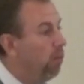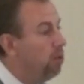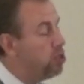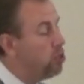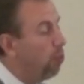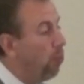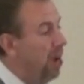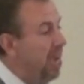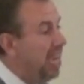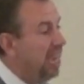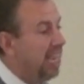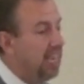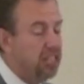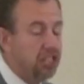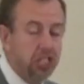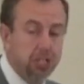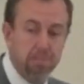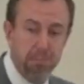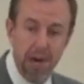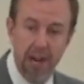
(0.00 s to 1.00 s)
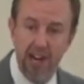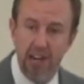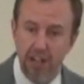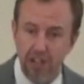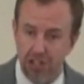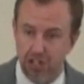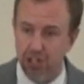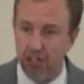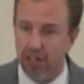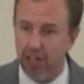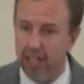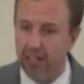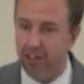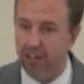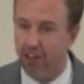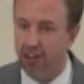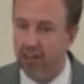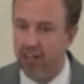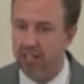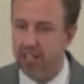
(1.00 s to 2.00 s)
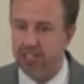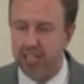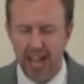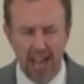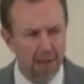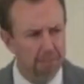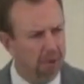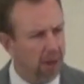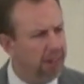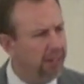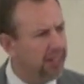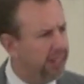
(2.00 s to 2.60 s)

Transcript: was weakened spiritually during this time.